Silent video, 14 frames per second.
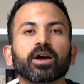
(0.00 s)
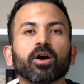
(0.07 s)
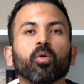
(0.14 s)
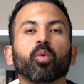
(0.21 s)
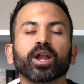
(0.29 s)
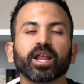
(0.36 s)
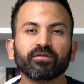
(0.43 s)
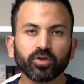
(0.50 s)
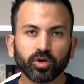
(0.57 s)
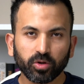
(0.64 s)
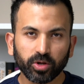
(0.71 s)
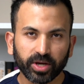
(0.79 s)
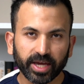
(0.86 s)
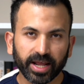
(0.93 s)
Whenever
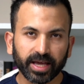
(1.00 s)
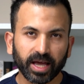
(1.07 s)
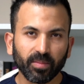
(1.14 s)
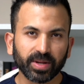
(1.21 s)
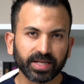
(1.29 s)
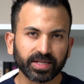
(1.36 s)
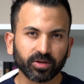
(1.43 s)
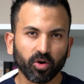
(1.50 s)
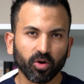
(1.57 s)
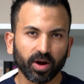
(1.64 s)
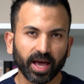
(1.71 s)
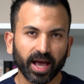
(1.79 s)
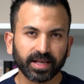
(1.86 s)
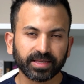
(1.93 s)
you look at a company's
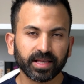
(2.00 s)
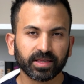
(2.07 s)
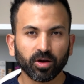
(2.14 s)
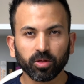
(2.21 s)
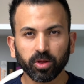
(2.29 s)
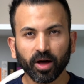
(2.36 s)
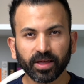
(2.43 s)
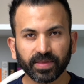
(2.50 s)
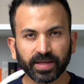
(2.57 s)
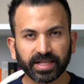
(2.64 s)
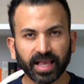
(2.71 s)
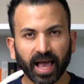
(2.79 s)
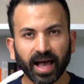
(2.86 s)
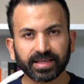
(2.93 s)
current assets, a lot of
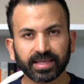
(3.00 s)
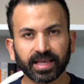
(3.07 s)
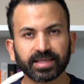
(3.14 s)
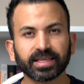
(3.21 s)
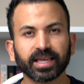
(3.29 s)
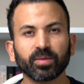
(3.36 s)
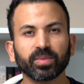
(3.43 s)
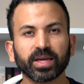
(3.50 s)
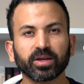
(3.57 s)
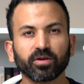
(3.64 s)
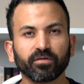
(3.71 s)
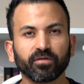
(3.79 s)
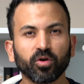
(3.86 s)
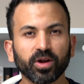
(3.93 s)
these assets can be
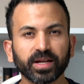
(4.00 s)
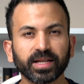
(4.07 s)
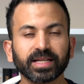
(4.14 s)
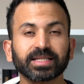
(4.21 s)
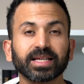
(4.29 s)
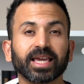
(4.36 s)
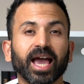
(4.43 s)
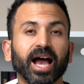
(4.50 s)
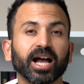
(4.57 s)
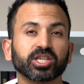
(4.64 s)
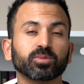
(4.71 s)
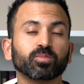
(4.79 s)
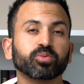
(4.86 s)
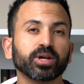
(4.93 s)
converted into
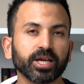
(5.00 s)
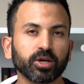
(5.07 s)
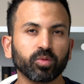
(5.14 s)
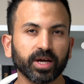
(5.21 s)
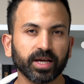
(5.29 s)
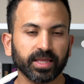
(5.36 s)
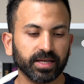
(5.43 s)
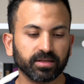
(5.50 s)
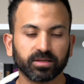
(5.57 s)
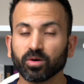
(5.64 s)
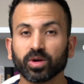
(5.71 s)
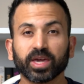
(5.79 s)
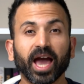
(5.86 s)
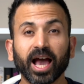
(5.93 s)
cash pretty quickly.
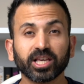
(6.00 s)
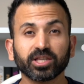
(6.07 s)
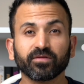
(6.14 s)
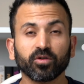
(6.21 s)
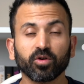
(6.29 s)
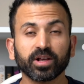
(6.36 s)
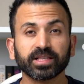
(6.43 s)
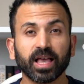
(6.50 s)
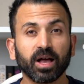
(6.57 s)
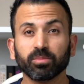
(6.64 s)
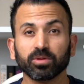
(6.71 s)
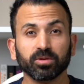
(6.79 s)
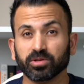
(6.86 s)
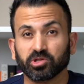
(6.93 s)
So cash, for
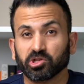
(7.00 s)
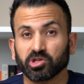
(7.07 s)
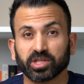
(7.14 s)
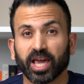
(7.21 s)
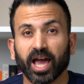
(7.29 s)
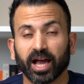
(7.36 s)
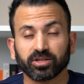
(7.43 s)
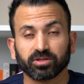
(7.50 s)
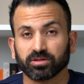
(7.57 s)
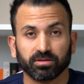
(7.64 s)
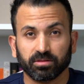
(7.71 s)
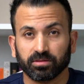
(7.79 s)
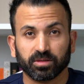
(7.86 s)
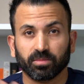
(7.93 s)
example, is just
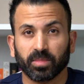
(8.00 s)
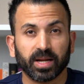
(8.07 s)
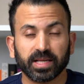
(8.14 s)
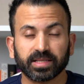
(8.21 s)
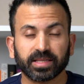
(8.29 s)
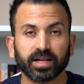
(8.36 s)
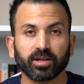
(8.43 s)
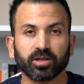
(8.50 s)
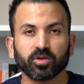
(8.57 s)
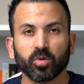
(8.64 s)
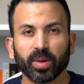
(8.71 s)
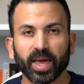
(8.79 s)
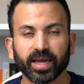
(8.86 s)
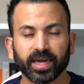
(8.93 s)
cash. It's money sitting in
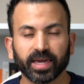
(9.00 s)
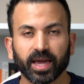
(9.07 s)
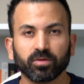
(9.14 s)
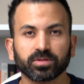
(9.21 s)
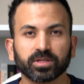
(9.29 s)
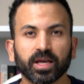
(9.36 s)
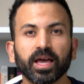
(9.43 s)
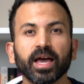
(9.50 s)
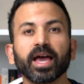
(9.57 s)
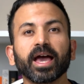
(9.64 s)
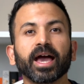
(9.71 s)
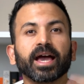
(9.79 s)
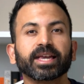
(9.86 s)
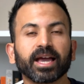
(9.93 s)
your bank account.
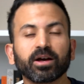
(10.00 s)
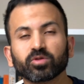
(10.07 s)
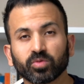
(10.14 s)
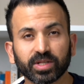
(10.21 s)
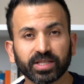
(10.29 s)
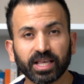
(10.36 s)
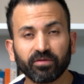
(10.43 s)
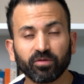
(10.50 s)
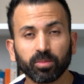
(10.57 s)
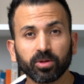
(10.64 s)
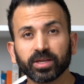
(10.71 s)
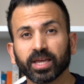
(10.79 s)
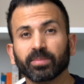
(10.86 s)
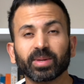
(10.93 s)
Accounts
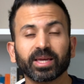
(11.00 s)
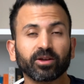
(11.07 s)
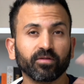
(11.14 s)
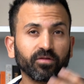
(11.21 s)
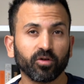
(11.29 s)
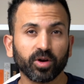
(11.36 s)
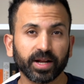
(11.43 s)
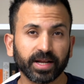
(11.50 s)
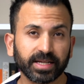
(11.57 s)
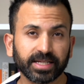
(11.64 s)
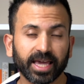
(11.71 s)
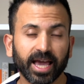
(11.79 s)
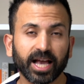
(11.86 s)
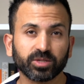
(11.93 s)
receivable can be converted
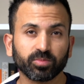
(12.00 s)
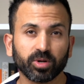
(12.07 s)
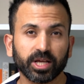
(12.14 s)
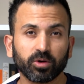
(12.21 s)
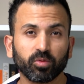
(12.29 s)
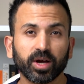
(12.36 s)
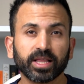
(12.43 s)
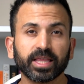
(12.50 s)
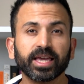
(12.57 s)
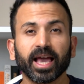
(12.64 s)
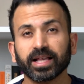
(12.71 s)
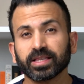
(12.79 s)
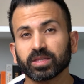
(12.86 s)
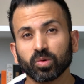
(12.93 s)
into cash pretty
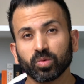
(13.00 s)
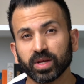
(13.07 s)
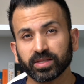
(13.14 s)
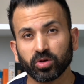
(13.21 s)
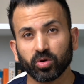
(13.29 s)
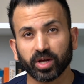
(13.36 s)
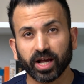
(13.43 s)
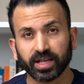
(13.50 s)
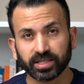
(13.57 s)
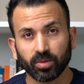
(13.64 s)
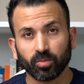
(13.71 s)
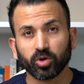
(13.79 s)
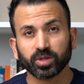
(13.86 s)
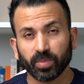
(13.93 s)
quickly as soon as your
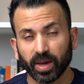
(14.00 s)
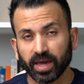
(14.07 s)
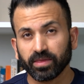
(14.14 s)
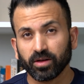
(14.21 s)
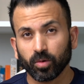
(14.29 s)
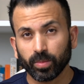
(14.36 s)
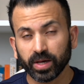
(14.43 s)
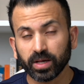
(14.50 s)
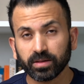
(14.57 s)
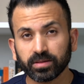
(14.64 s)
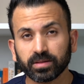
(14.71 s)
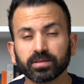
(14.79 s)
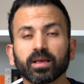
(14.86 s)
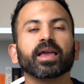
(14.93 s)
customers pay their
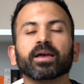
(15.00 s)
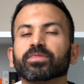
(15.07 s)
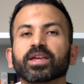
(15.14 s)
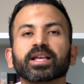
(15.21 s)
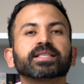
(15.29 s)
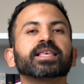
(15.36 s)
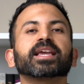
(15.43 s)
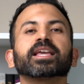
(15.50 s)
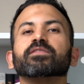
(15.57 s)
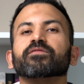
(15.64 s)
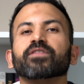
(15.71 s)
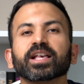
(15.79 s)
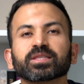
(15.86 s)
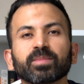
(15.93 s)
bills. Things like
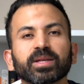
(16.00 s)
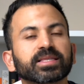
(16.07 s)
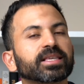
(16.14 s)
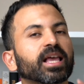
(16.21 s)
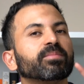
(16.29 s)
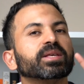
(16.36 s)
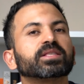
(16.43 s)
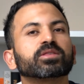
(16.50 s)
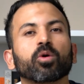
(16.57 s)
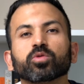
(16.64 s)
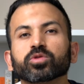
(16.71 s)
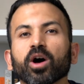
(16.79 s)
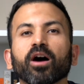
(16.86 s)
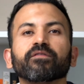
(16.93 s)
investments can be
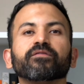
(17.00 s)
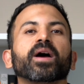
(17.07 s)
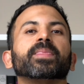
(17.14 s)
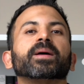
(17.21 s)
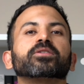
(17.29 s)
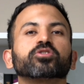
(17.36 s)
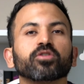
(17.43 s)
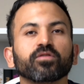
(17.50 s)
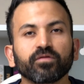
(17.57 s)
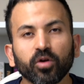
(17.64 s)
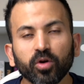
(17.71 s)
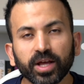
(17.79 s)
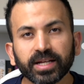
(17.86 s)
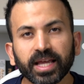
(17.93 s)
sold off and then
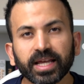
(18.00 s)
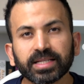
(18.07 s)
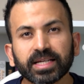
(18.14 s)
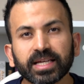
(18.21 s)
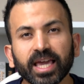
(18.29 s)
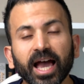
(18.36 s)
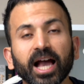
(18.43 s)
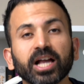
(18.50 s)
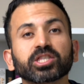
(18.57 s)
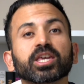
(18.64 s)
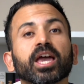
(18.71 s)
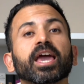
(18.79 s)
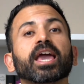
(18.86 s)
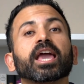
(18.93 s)
converted into
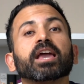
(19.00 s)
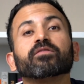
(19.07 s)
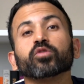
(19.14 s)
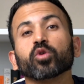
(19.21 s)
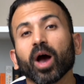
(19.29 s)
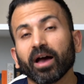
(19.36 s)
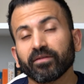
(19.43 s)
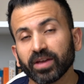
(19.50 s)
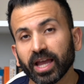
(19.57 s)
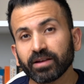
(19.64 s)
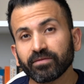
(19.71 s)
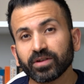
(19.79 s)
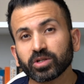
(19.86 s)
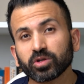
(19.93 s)
cash. If you have
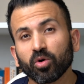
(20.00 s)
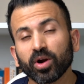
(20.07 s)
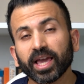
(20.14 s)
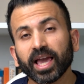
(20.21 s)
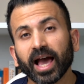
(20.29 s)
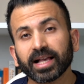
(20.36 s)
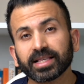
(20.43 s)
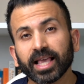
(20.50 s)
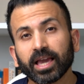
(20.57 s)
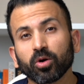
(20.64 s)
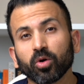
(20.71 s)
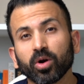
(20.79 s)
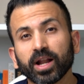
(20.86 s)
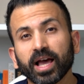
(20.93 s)
inventory as a
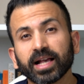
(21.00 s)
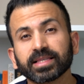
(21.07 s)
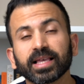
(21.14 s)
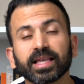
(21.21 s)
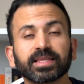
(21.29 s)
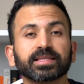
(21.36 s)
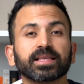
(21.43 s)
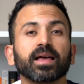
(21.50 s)
current asset,